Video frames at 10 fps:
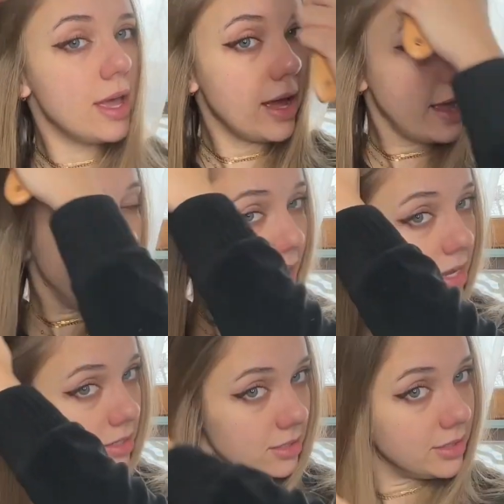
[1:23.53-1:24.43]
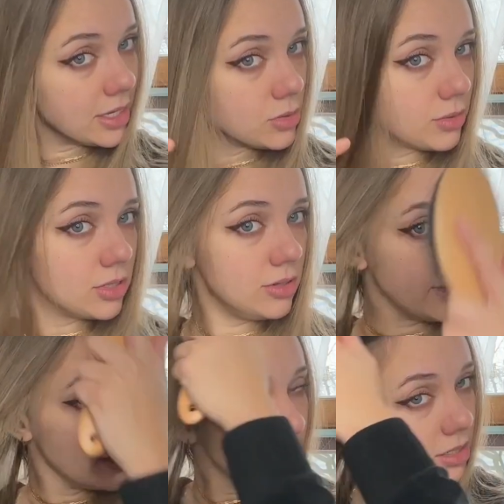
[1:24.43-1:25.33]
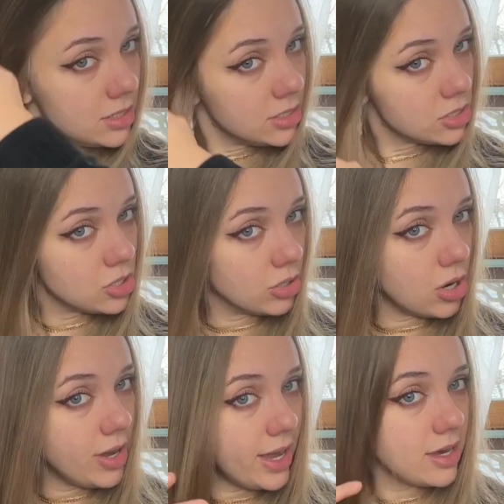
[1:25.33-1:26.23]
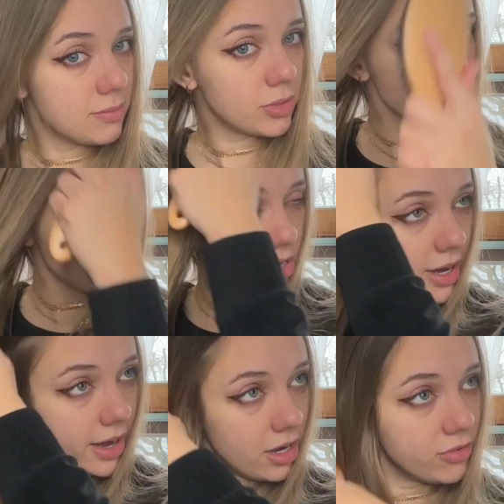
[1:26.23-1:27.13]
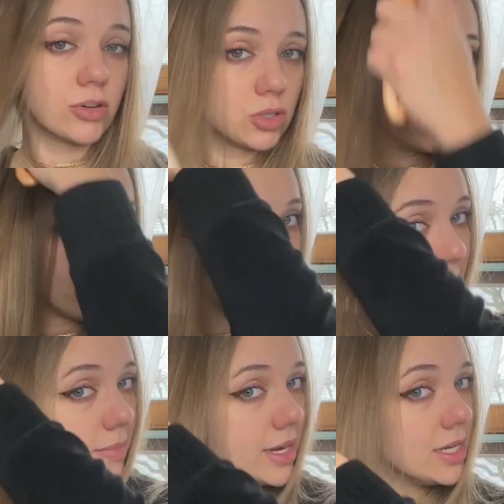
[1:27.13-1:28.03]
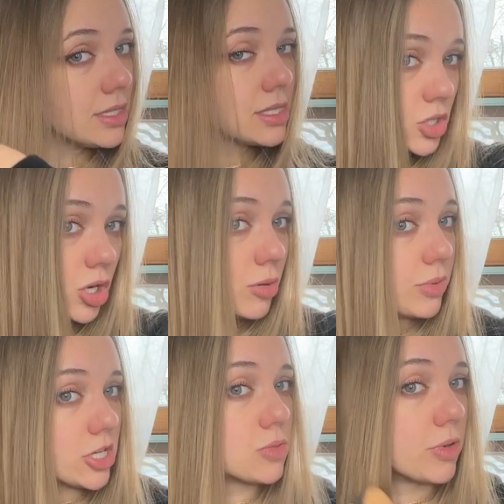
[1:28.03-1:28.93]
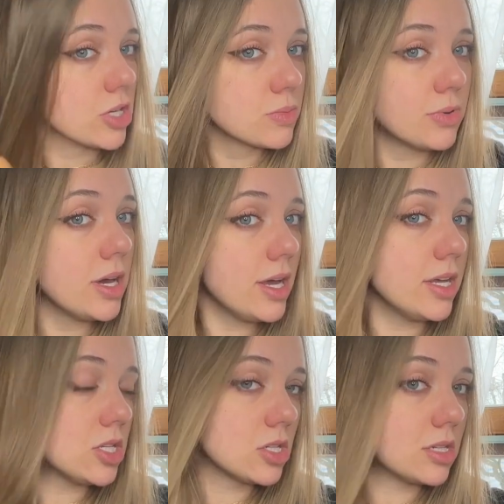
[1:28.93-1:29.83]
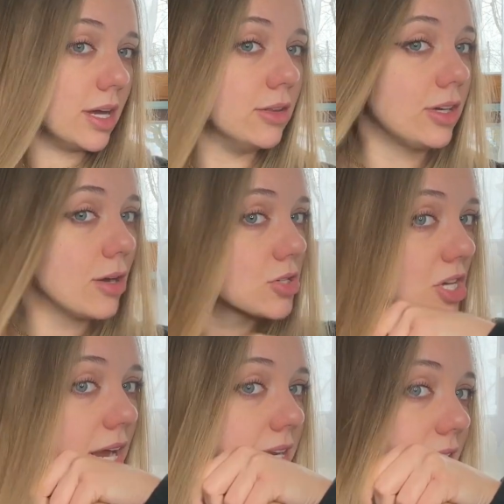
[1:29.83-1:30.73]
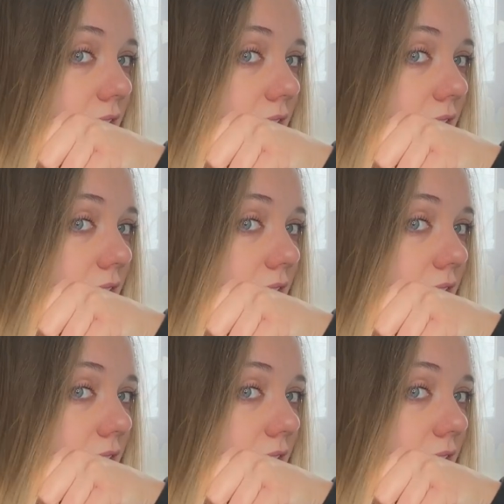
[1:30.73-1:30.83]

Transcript: and that's what we're doing. So go ahead and brush your hair for 2 to 5 minutes. So brush, brush, brush. And look how shiny it